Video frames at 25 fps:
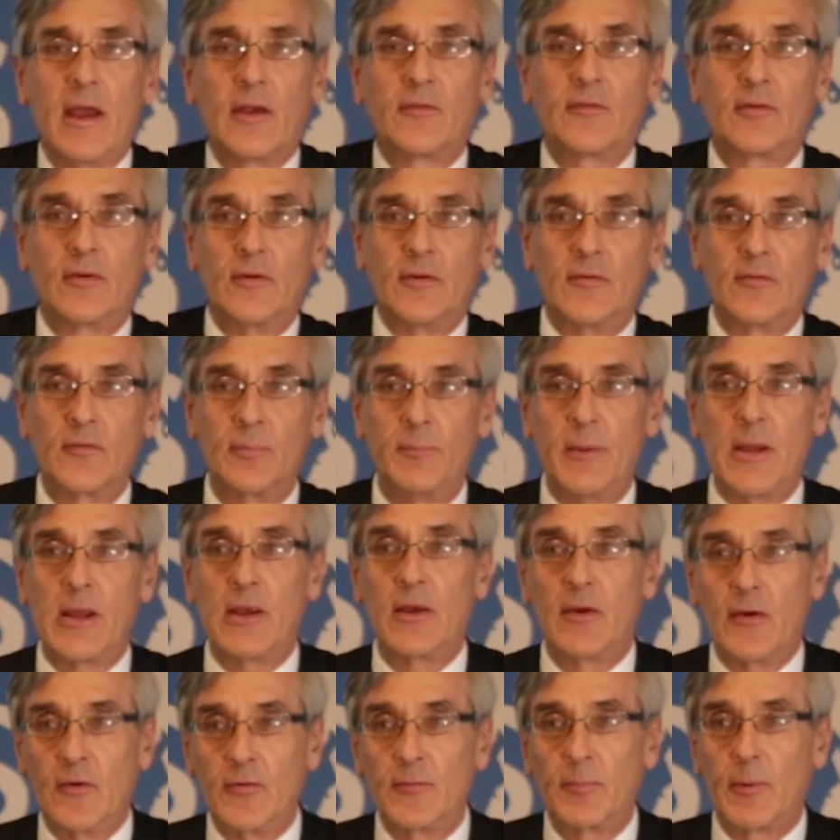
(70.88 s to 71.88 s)
excellent
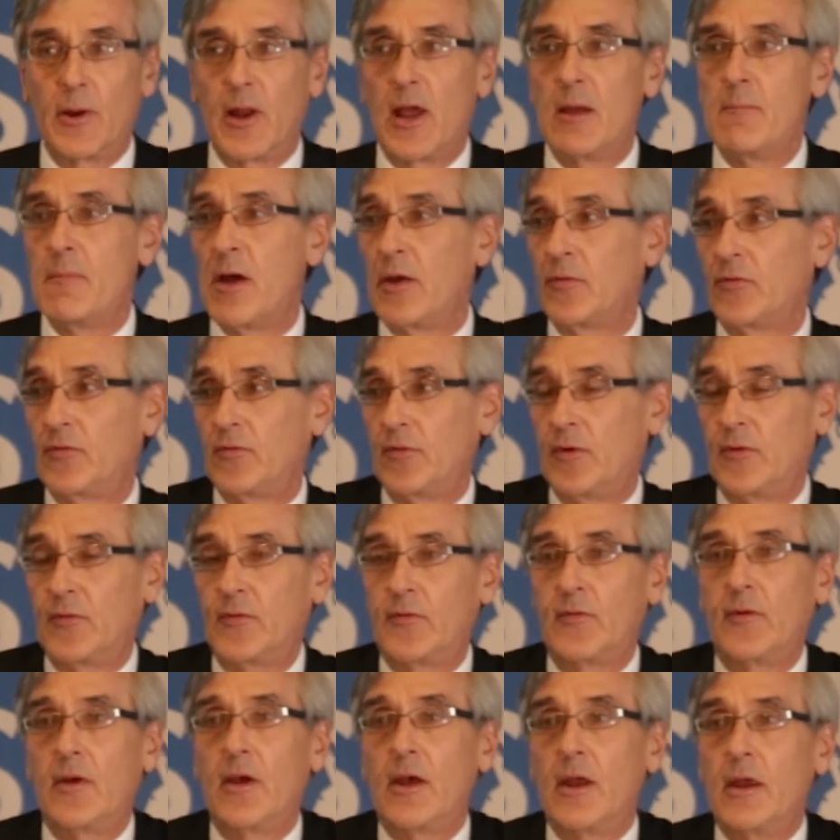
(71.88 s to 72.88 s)
speakers, but I must
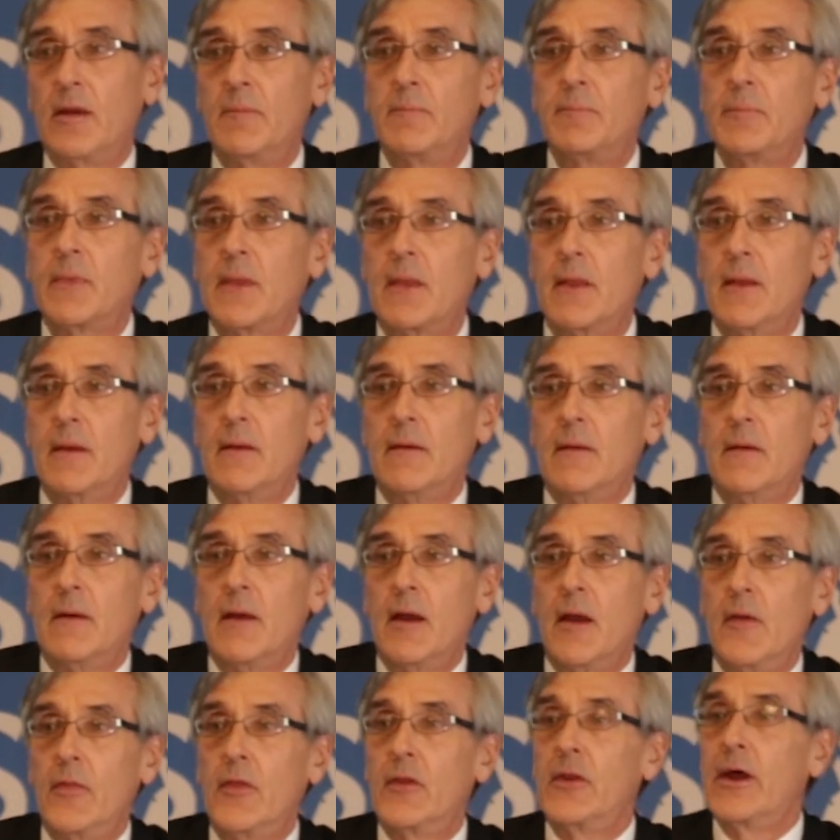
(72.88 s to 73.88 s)
just say
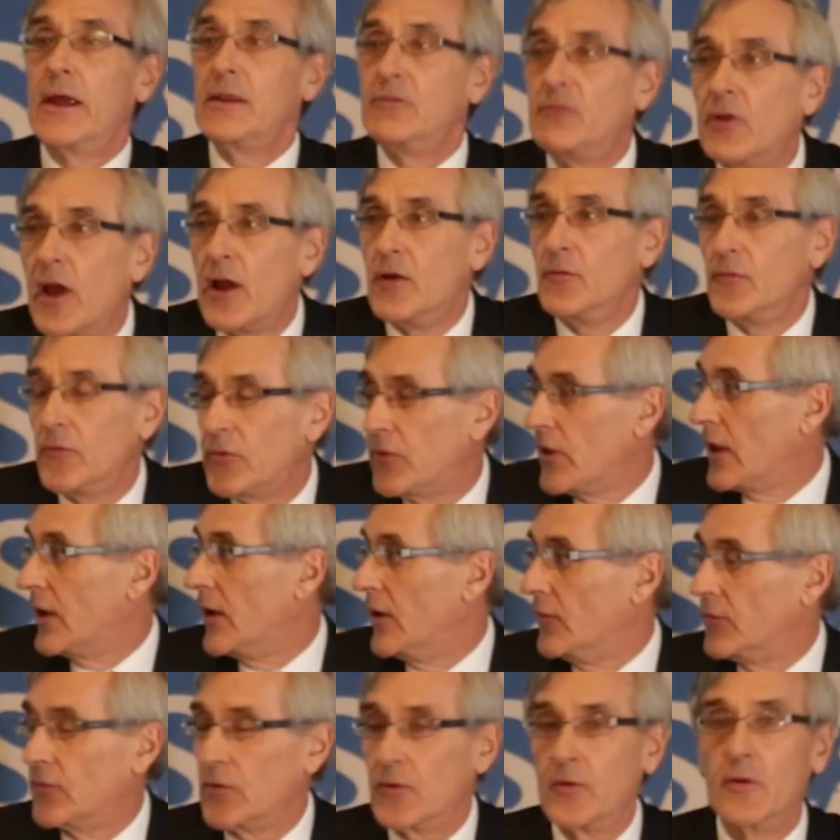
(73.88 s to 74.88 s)
that I don't think
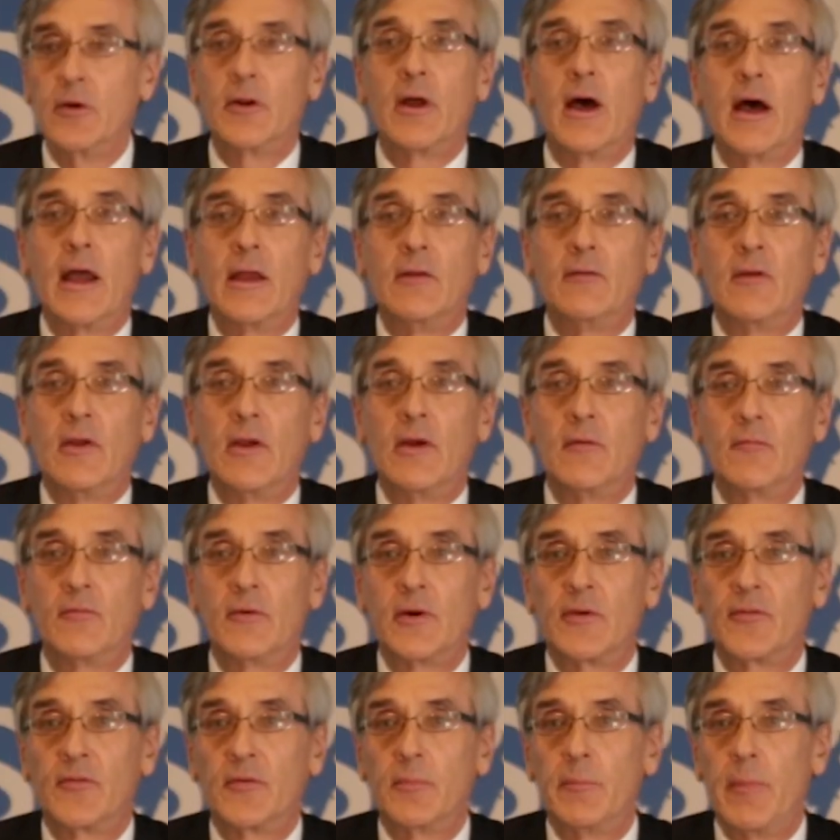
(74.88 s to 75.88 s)
it's a good idea
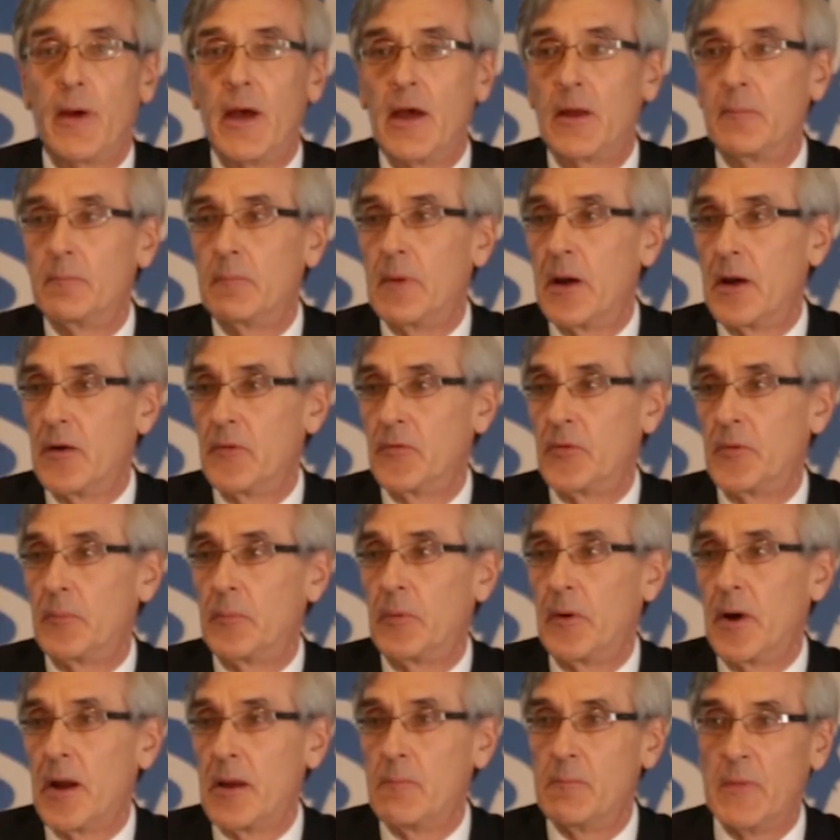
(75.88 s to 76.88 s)
for us to badmouth the
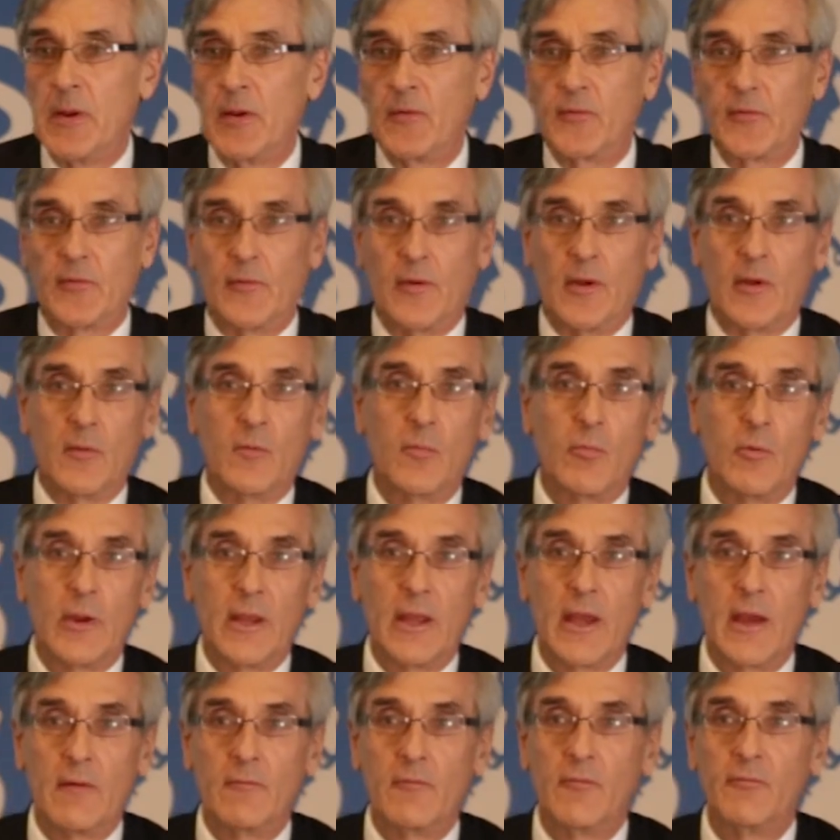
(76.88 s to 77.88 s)
Prime Minister. We
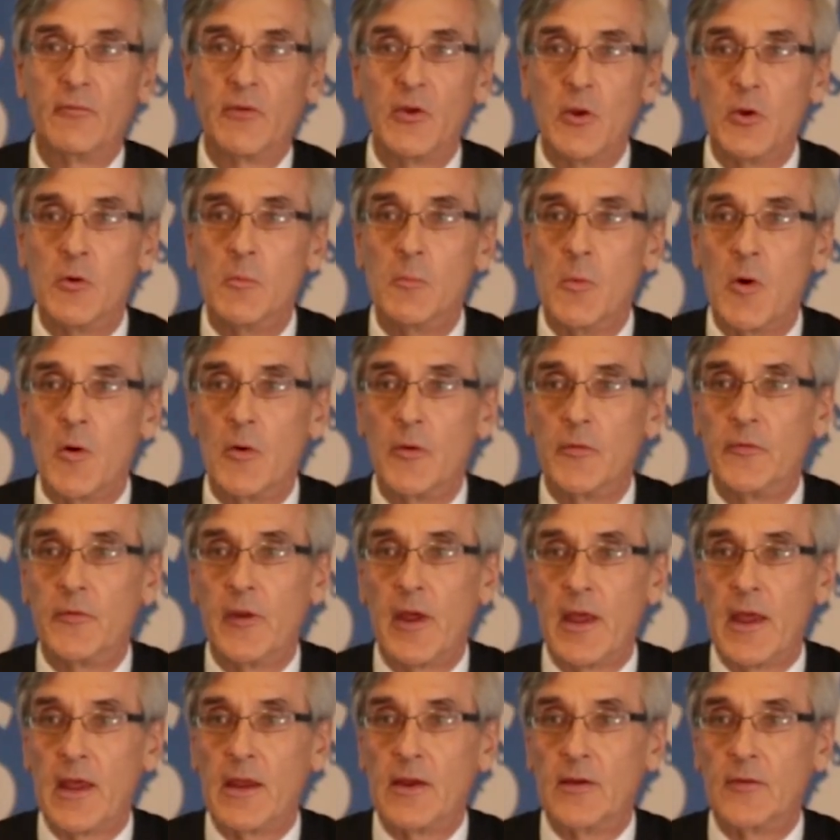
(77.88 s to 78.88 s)
have a few more
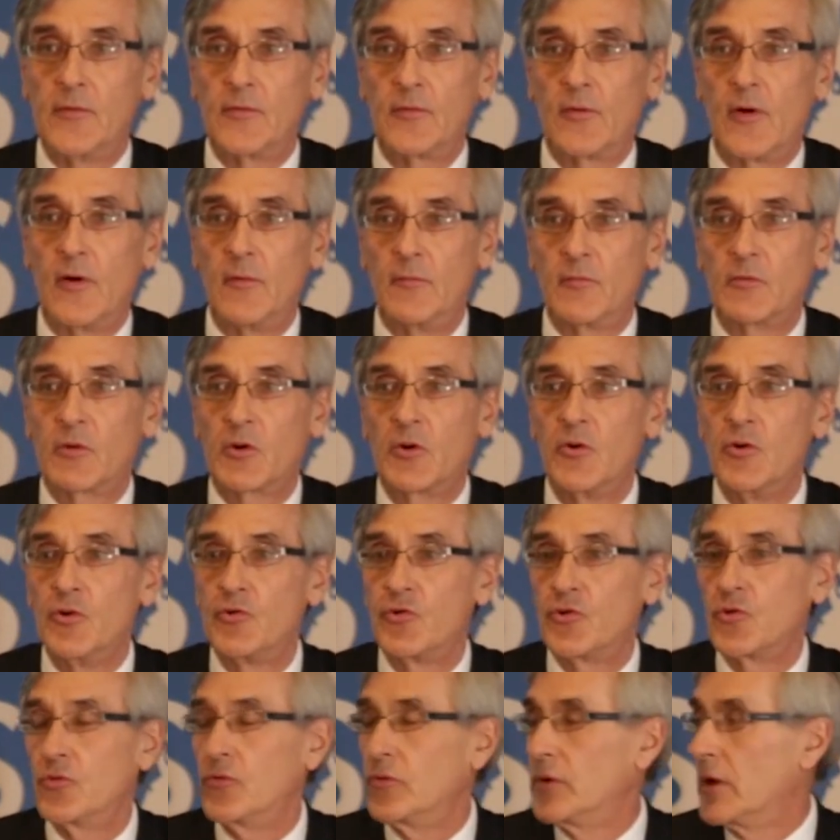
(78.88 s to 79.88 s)
days of
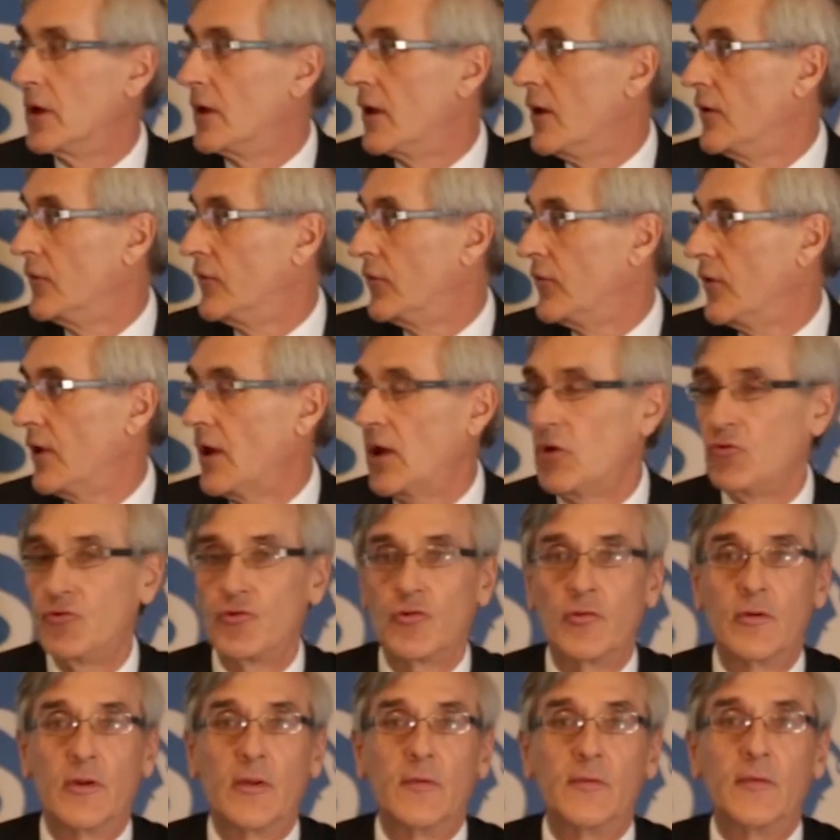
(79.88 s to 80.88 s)
crucial
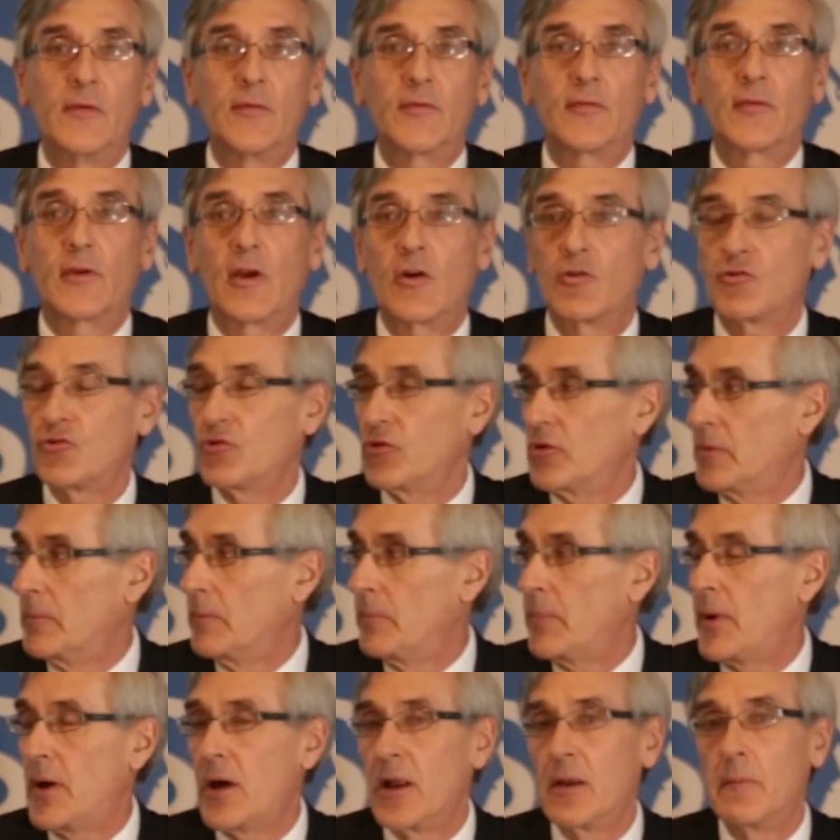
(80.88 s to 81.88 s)
negotiation and discussion
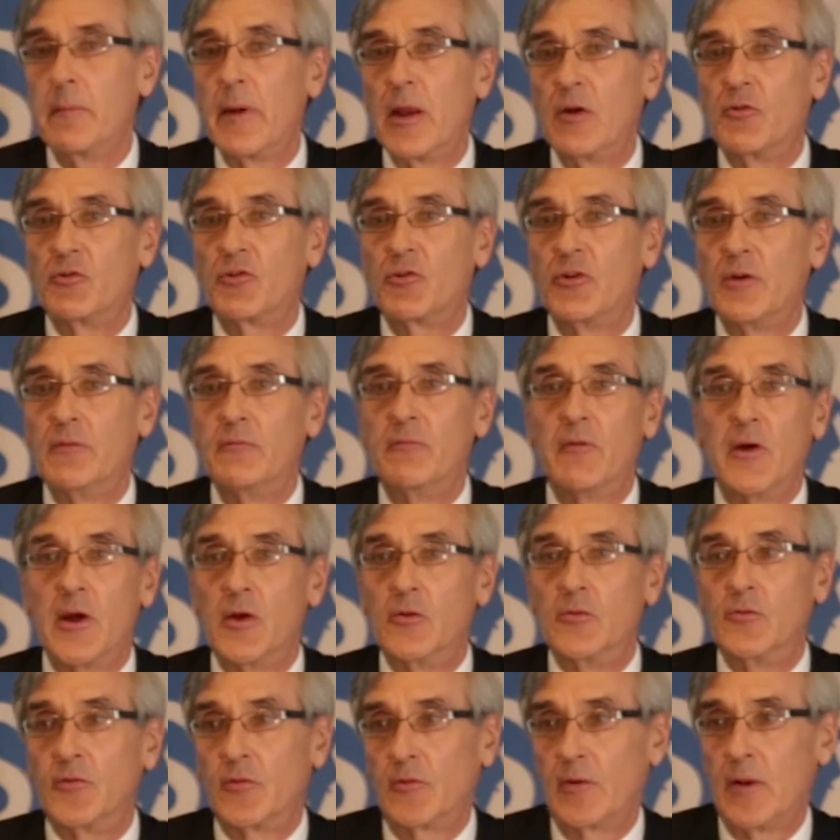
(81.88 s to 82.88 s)
and parliamentary
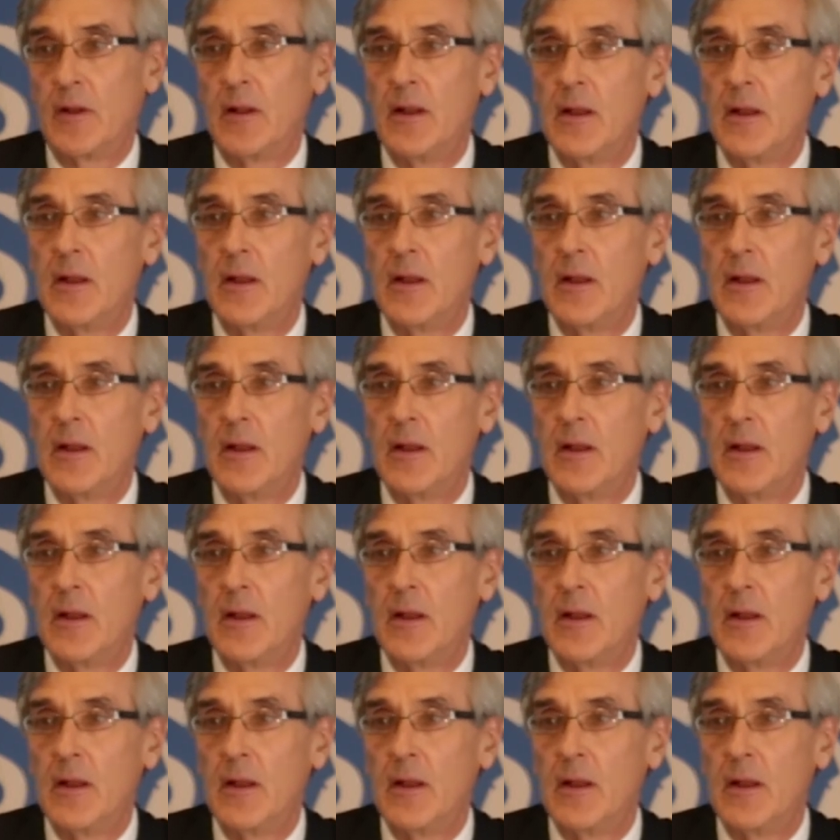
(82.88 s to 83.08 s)
vote.